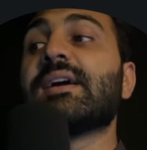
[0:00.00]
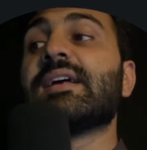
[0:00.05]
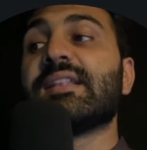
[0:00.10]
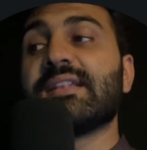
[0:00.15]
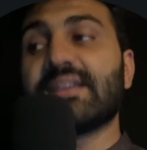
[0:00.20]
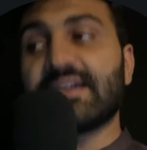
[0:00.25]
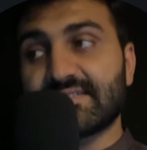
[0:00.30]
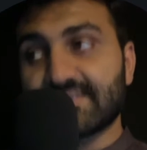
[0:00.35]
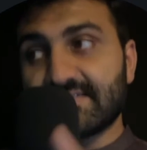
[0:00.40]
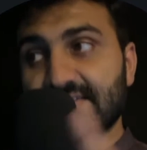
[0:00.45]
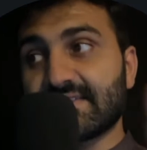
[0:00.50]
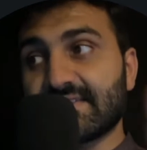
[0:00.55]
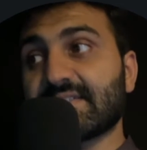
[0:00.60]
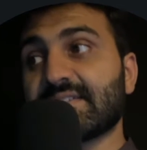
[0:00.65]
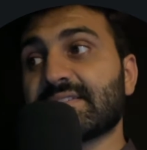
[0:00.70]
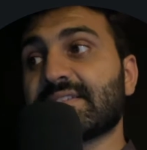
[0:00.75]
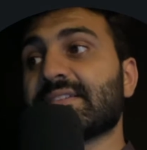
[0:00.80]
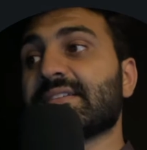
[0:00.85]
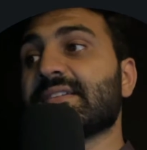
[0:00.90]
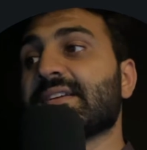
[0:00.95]
Let's
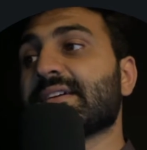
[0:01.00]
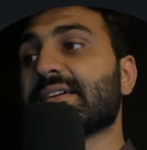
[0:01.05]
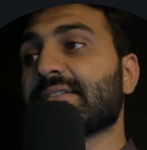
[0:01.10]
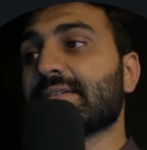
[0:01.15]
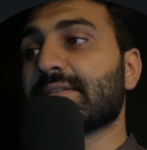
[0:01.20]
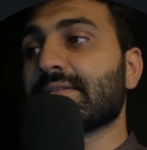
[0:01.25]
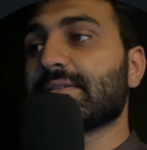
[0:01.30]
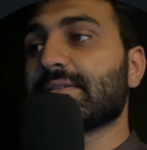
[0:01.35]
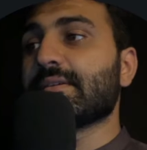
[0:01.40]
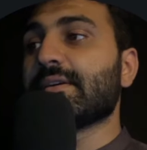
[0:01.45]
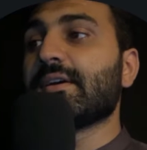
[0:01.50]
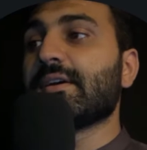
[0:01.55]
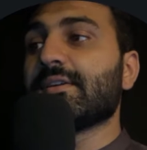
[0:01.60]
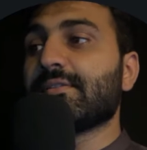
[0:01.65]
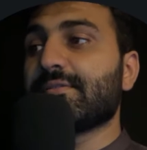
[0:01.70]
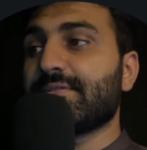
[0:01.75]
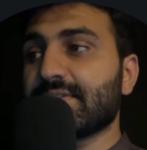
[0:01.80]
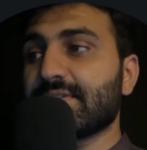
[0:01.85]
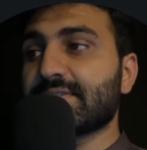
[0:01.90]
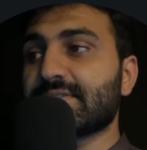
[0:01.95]
discuss it later.
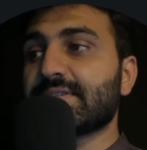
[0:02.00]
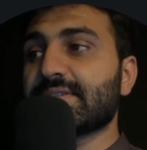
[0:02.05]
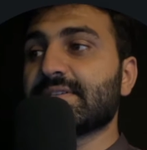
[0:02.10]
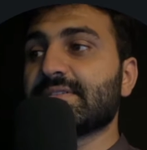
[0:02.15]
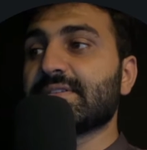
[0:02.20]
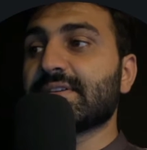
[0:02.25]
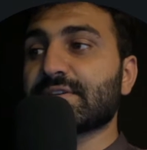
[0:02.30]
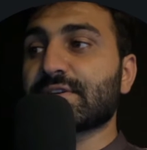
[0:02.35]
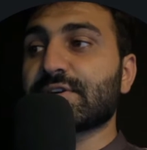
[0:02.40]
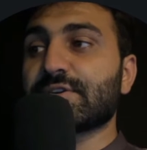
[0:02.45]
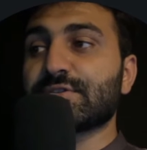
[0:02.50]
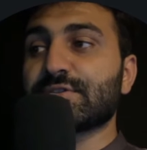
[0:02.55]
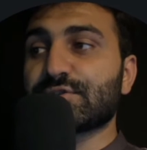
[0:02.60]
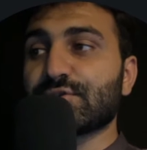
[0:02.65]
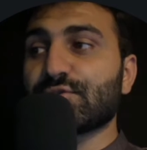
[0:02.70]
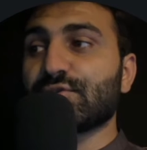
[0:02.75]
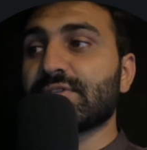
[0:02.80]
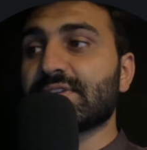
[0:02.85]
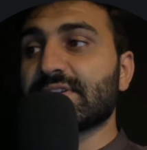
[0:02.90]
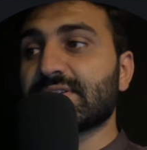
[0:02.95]
First, just
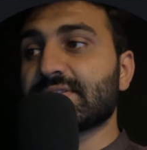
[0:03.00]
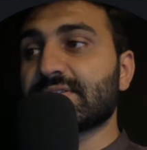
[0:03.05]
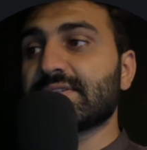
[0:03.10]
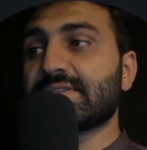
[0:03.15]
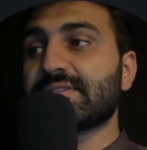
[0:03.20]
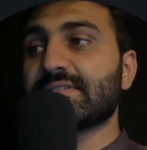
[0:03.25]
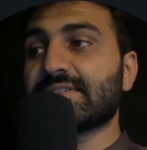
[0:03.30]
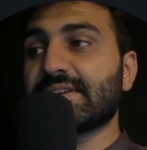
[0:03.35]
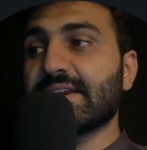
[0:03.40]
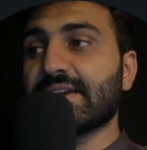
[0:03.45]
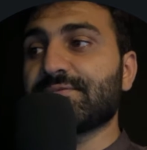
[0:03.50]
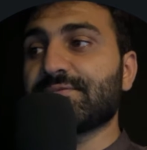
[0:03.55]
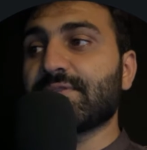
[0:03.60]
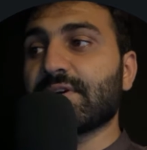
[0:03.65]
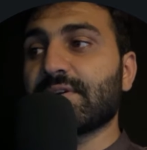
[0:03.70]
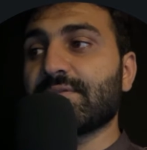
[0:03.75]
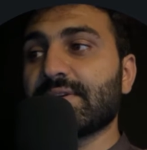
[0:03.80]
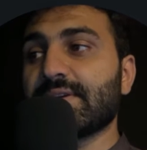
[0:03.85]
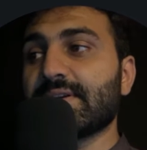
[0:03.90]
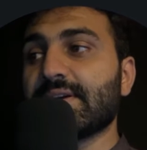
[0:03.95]
console this
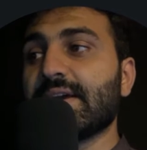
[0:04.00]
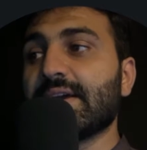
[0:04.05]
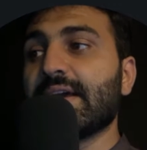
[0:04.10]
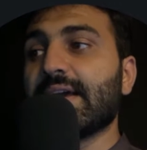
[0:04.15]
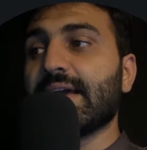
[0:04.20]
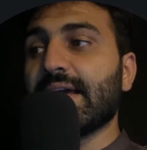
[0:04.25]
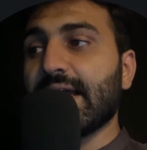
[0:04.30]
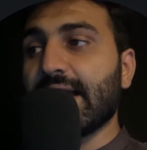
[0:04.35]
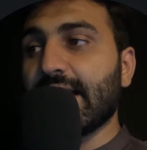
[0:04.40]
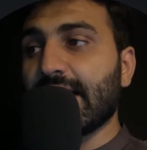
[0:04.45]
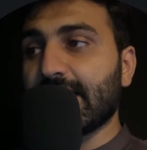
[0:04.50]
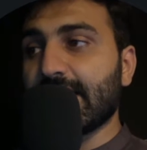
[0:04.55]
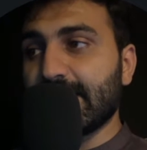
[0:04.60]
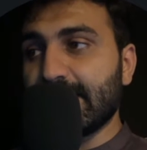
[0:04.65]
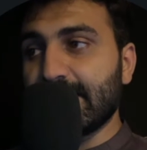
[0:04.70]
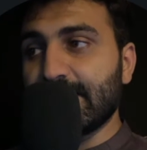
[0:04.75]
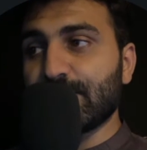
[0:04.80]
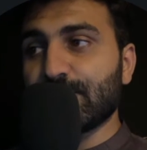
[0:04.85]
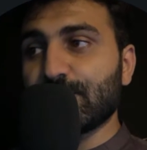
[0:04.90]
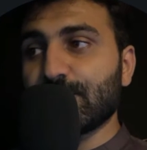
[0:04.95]
straightforward
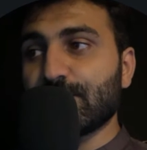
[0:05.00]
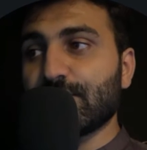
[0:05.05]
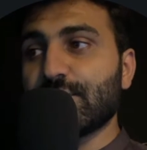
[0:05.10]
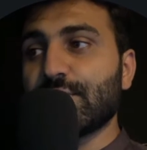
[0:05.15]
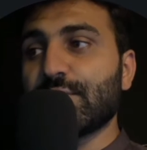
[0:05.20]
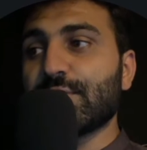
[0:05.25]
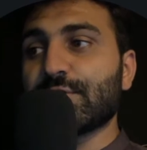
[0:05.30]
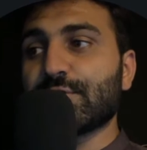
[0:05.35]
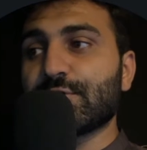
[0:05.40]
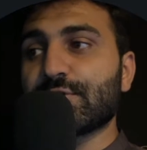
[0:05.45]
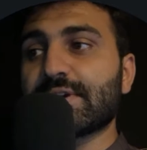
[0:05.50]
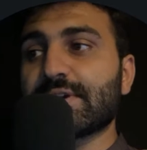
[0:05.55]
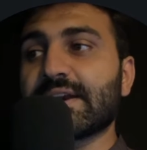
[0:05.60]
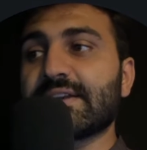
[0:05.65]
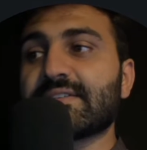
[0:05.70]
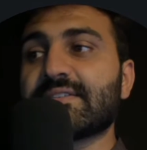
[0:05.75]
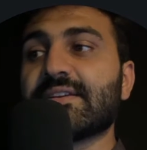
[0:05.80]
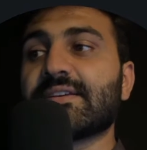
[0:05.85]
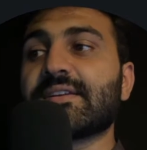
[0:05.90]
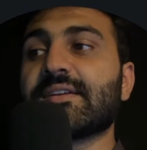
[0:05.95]
hero dot get
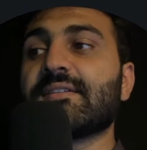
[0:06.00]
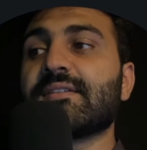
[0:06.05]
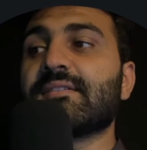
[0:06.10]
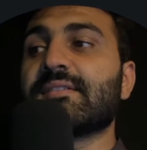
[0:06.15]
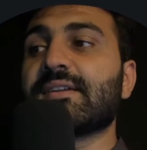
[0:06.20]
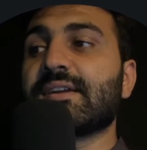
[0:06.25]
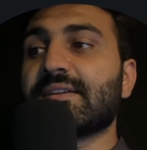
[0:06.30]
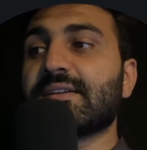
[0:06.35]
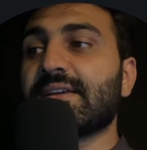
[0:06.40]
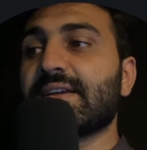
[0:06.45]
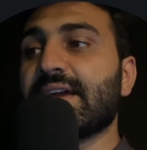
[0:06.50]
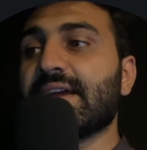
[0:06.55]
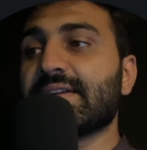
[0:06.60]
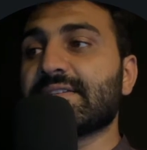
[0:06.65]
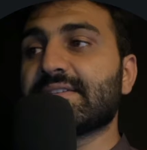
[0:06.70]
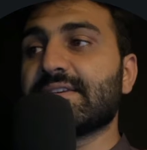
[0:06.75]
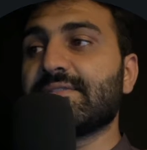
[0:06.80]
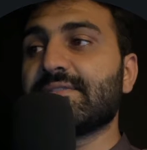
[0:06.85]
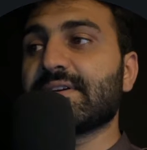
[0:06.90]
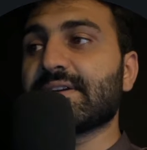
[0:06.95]
secret identity and
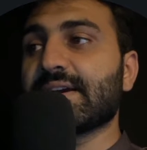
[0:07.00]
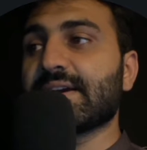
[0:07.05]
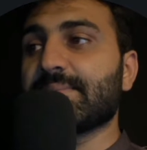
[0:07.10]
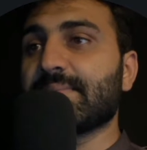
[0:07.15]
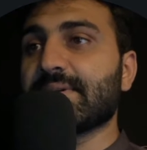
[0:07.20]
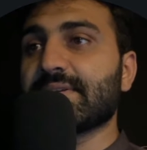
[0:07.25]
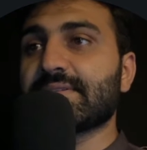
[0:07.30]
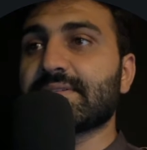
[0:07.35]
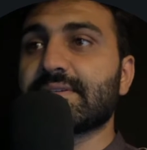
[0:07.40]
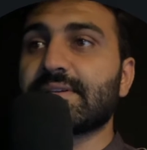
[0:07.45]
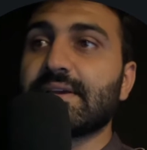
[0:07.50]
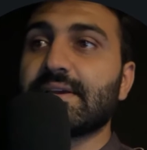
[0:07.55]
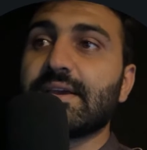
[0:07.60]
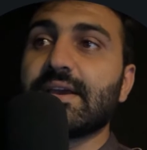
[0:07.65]
see what happens.